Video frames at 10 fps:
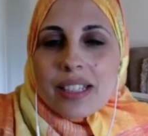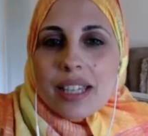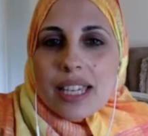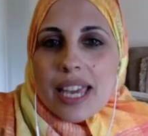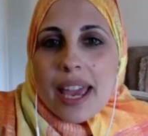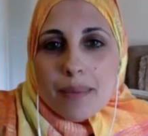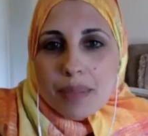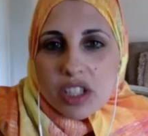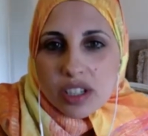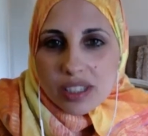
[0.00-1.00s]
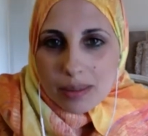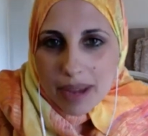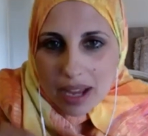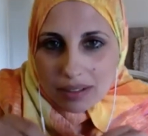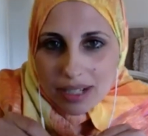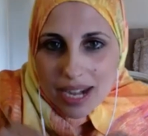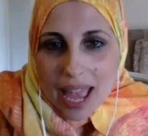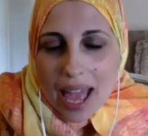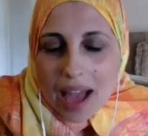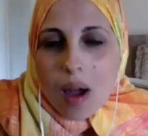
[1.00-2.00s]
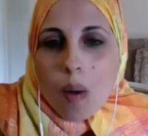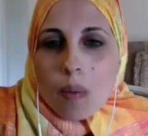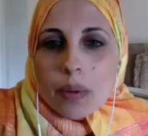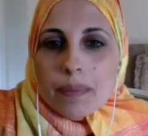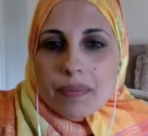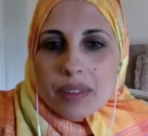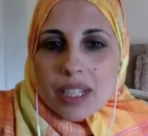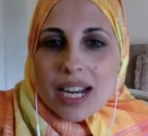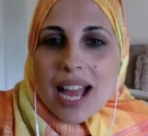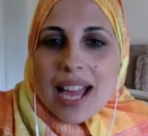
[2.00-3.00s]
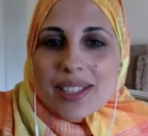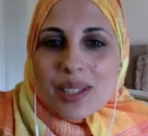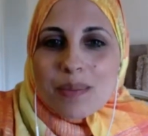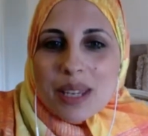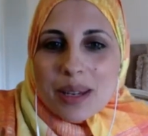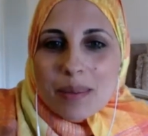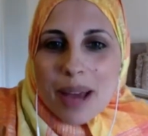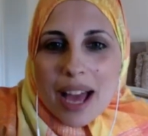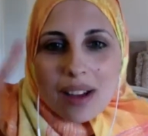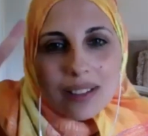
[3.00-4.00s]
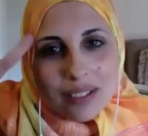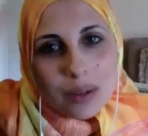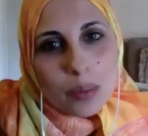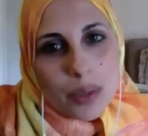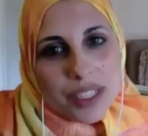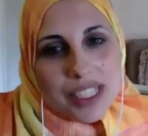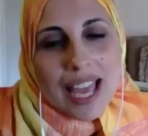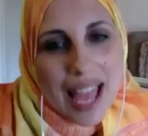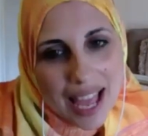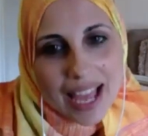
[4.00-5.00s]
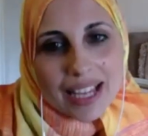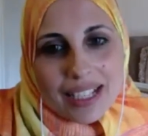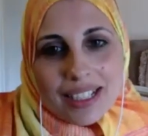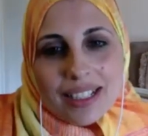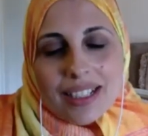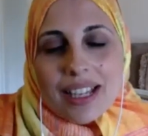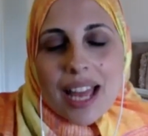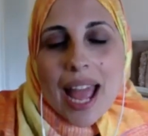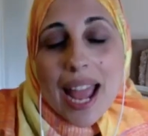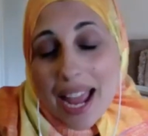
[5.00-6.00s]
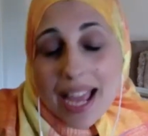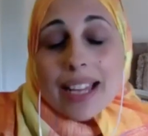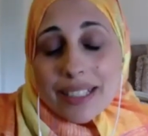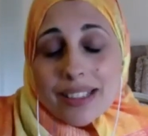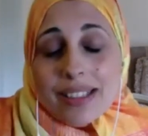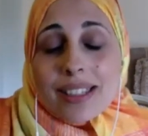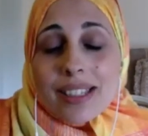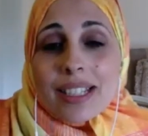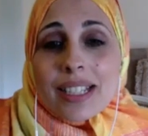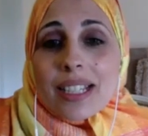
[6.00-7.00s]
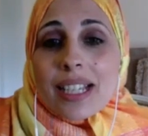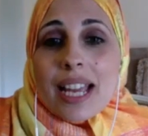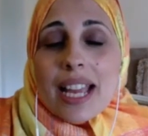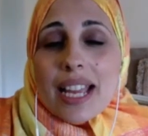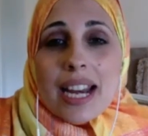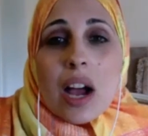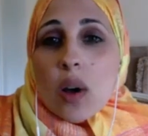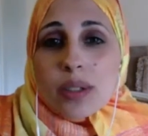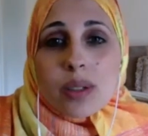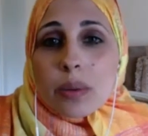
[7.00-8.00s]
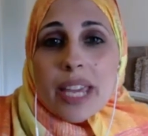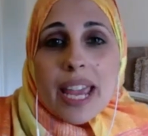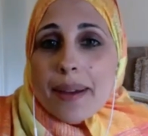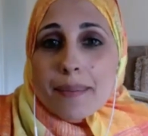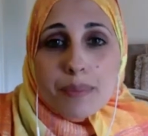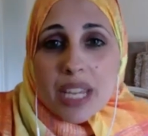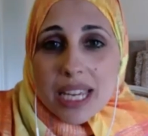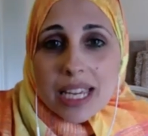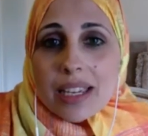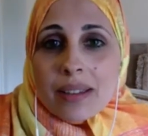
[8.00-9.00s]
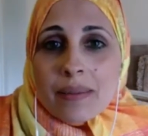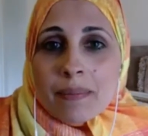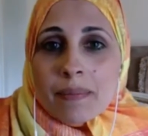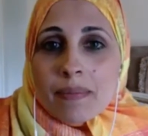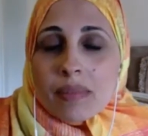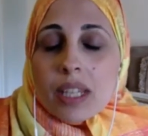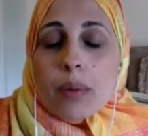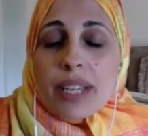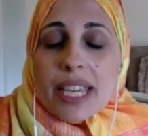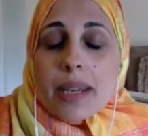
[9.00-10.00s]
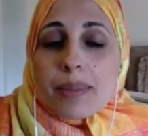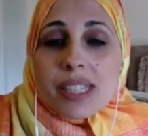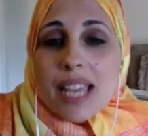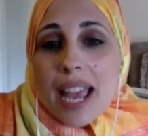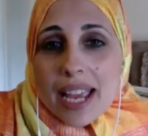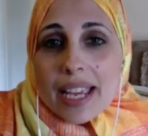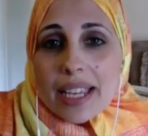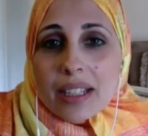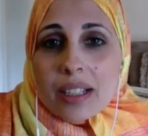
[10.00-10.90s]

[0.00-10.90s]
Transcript: it can't be just about now, it has to be about what's ahead? And it also can't be that we keep saying